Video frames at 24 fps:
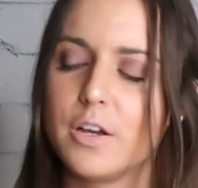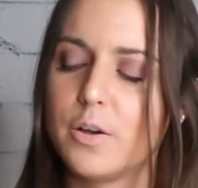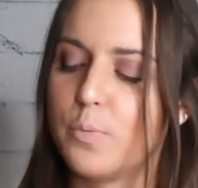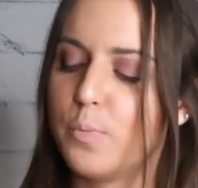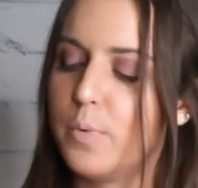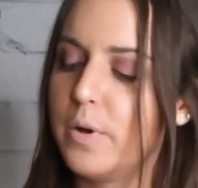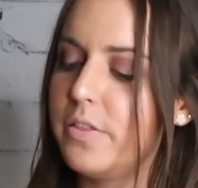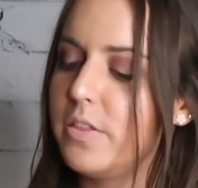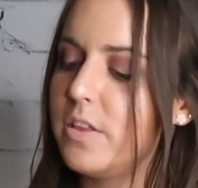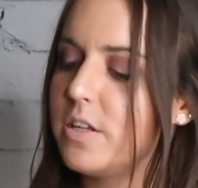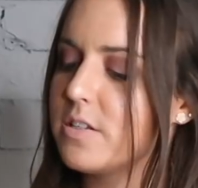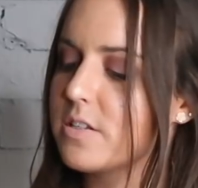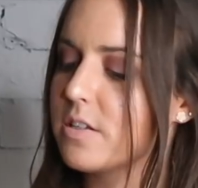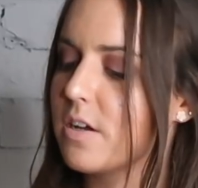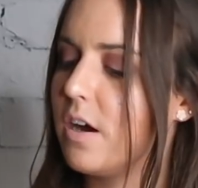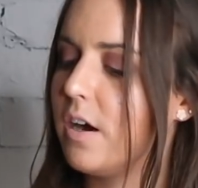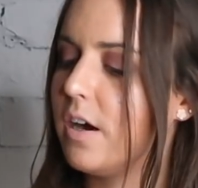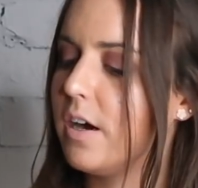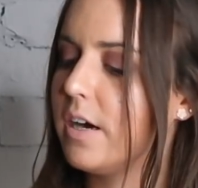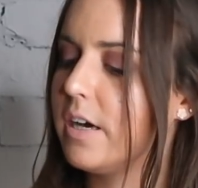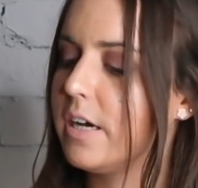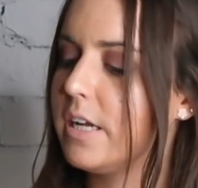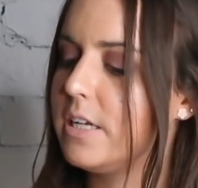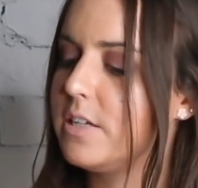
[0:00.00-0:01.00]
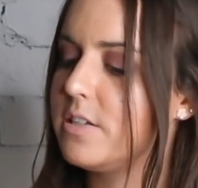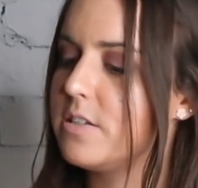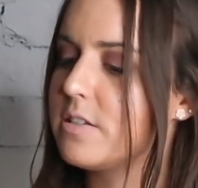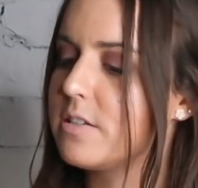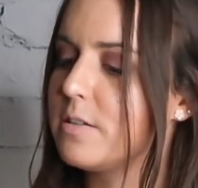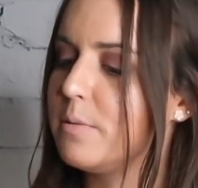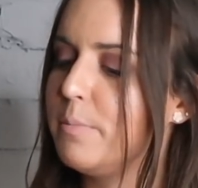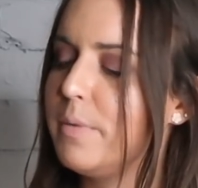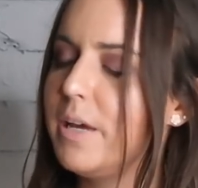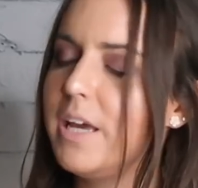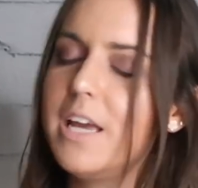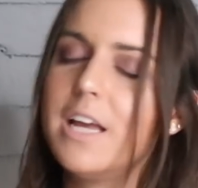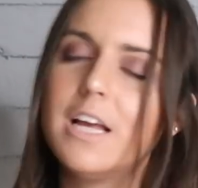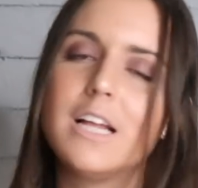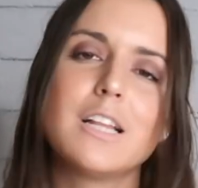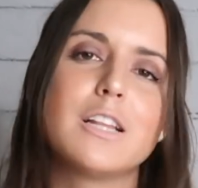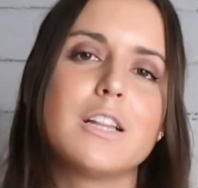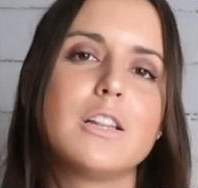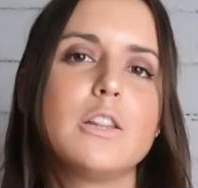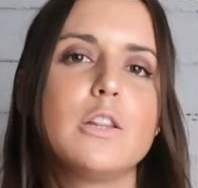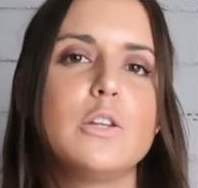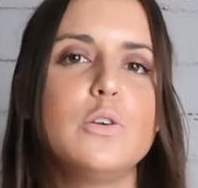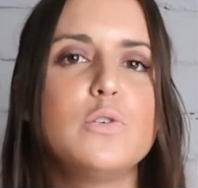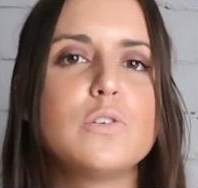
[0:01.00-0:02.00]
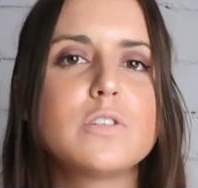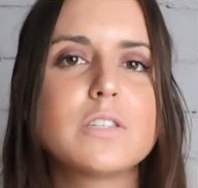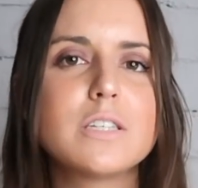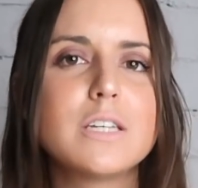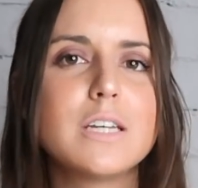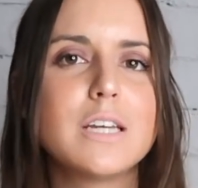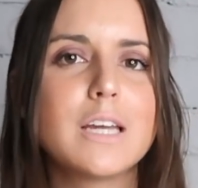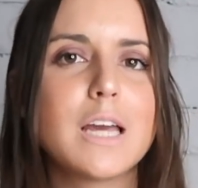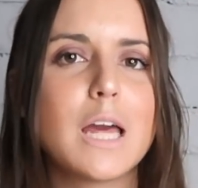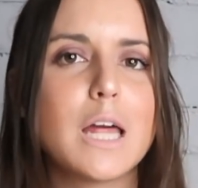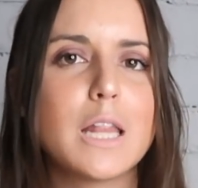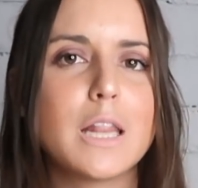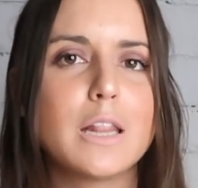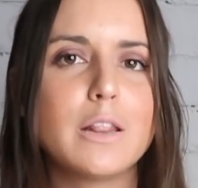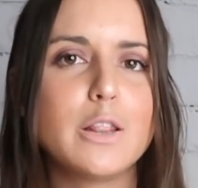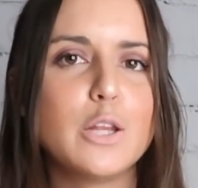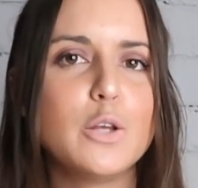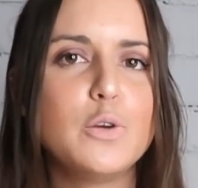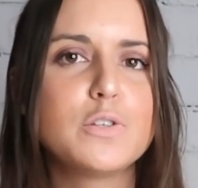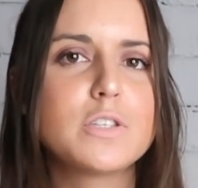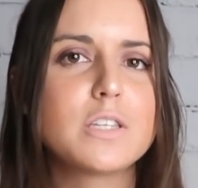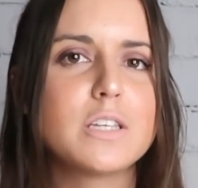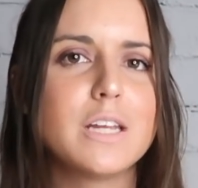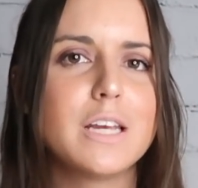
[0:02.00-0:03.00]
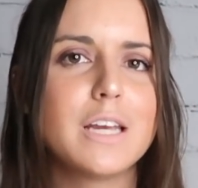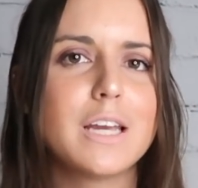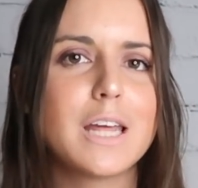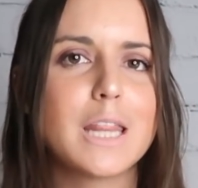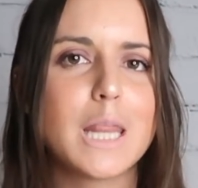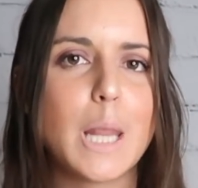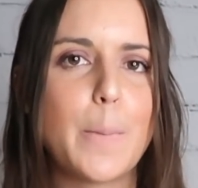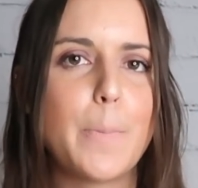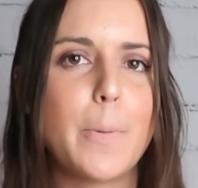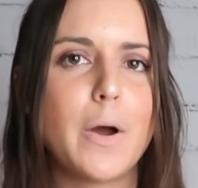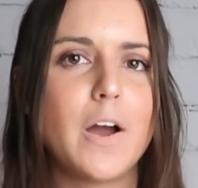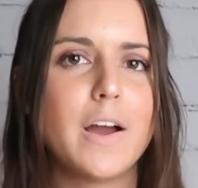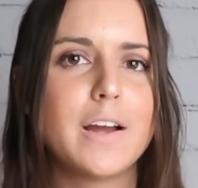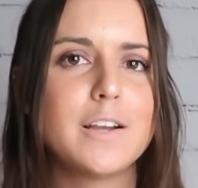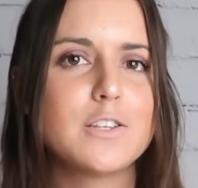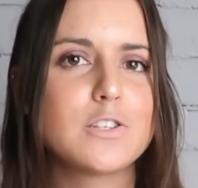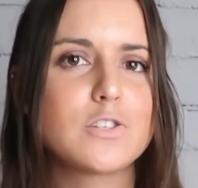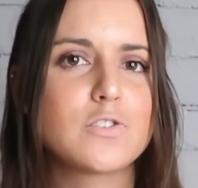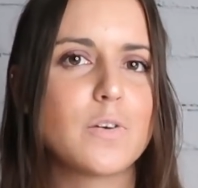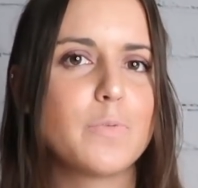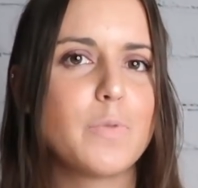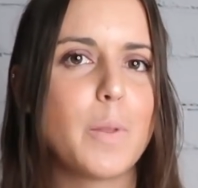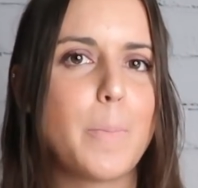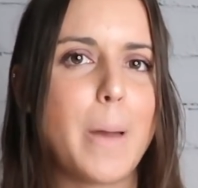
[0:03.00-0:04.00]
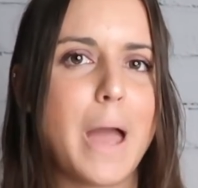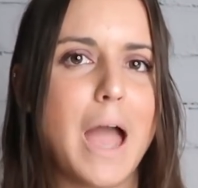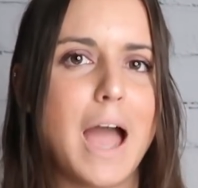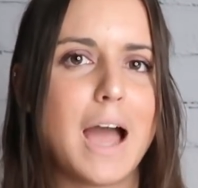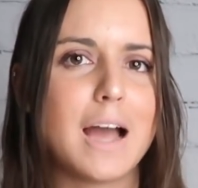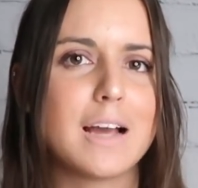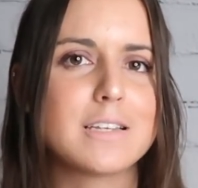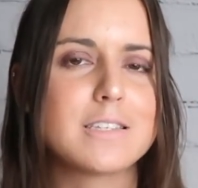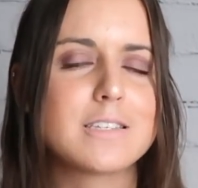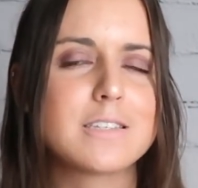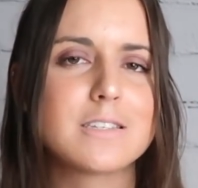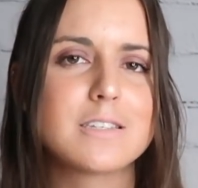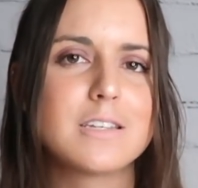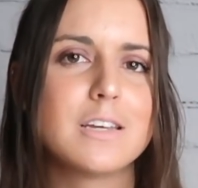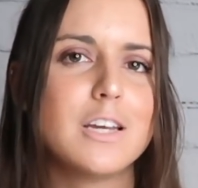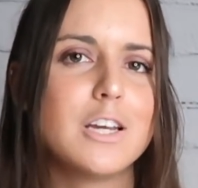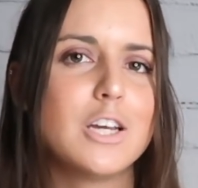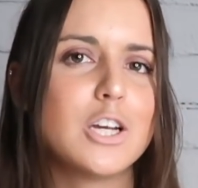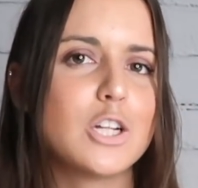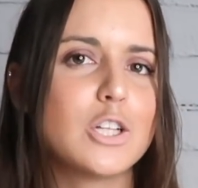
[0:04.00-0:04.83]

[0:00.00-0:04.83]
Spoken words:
What this card is to me, loosening the bonds from the past,